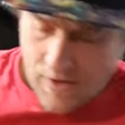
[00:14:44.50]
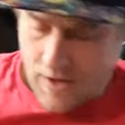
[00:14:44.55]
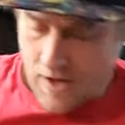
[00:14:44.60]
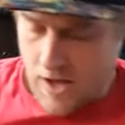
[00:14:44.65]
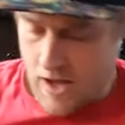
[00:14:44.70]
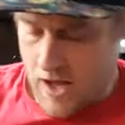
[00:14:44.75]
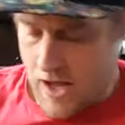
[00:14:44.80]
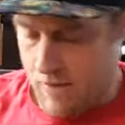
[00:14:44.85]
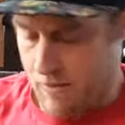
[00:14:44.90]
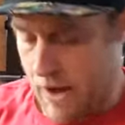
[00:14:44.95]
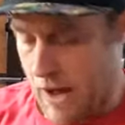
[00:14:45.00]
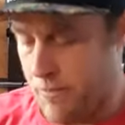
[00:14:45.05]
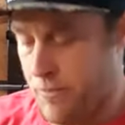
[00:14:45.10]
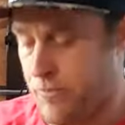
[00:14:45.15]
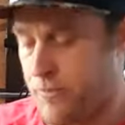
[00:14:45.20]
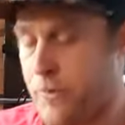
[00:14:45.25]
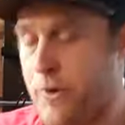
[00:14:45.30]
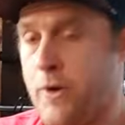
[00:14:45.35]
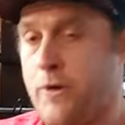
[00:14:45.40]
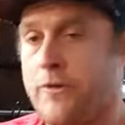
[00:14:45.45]
I
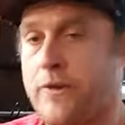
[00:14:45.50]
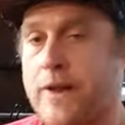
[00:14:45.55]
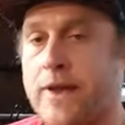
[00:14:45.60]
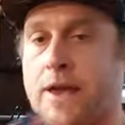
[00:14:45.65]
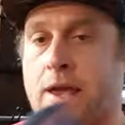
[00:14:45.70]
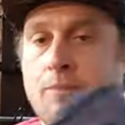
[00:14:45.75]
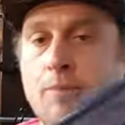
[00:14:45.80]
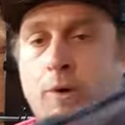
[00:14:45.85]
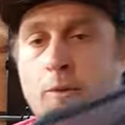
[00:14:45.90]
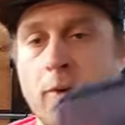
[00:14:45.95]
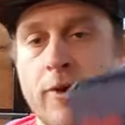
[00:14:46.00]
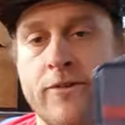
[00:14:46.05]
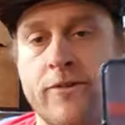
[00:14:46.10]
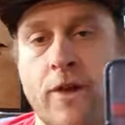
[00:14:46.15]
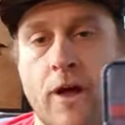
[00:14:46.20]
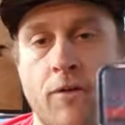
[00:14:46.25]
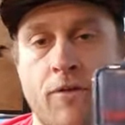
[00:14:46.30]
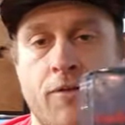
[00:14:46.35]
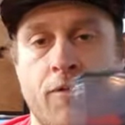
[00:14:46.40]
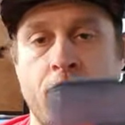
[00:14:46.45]
usually keep all my
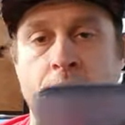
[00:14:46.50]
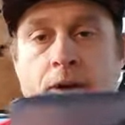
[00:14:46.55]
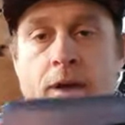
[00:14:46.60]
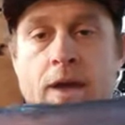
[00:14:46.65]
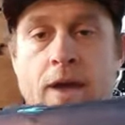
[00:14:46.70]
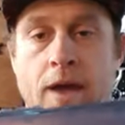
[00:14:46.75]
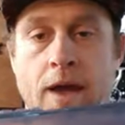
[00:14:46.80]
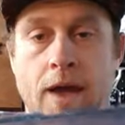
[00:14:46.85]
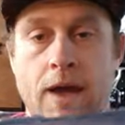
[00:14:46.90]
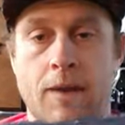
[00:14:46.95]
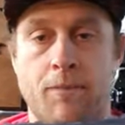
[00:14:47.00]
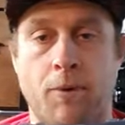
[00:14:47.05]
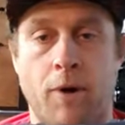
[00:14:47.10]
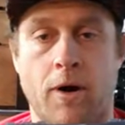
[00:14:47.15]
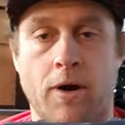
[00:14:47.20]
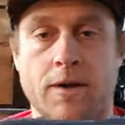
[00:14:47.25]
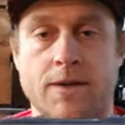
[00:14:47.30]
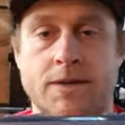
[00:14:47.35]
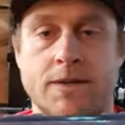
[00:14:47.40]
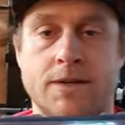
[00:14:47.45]
stuff in a
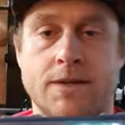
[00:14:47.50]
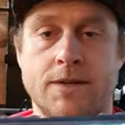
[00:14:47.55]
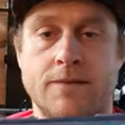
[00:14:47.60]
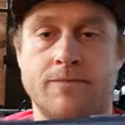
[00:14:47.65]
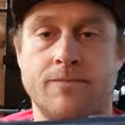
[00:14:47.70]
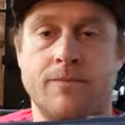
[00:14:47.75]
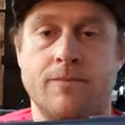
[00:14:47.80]
box.